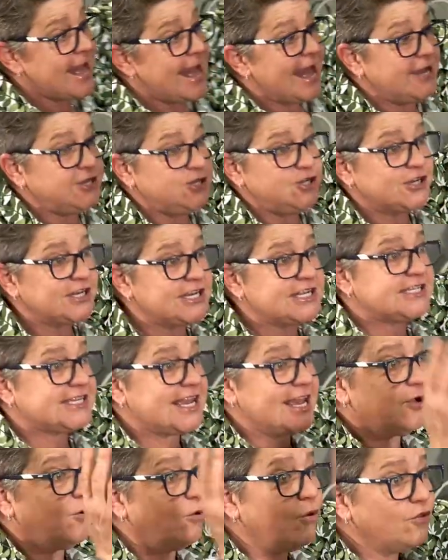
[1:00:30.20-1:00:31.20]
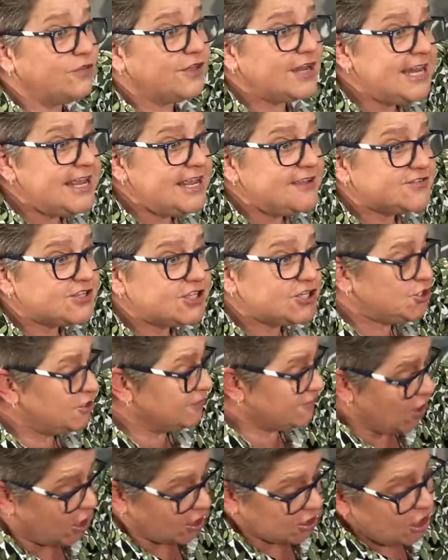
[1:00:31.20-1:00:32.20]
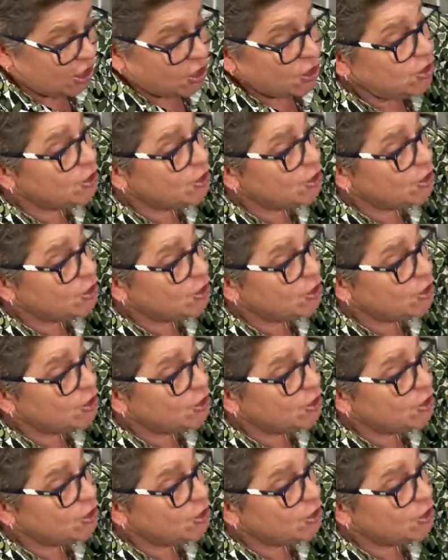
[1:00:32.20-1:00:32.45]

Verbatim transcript: and you're going to take all the leaves that you've got,